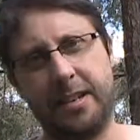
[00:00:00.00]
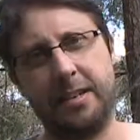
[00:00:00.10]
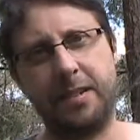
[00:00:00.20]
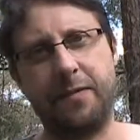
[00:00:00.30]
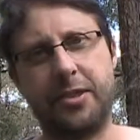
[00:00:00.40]

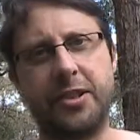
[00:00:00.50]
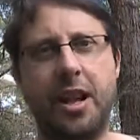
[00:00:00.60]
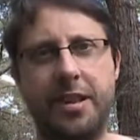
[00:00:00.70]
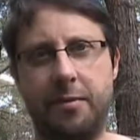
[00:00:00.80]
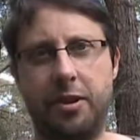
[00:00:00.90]
Different
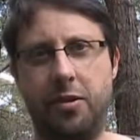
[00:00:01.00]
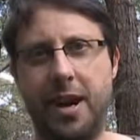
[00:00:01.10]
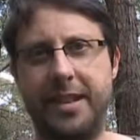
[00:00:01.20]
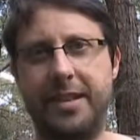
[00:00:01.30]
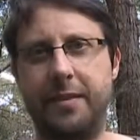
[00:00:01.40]
styles will
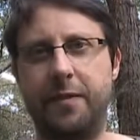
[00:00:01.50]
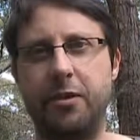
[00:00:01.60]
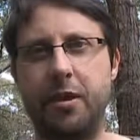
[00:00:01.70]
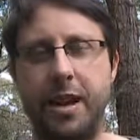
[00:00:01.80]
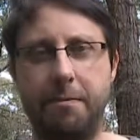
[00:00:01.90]
attract a different
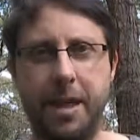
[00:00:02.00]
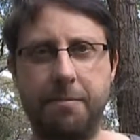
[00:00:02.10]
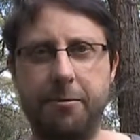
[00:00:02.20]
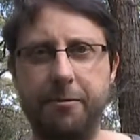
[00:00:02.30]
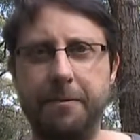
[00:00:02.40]
crowd of
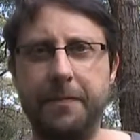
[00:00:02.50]
people,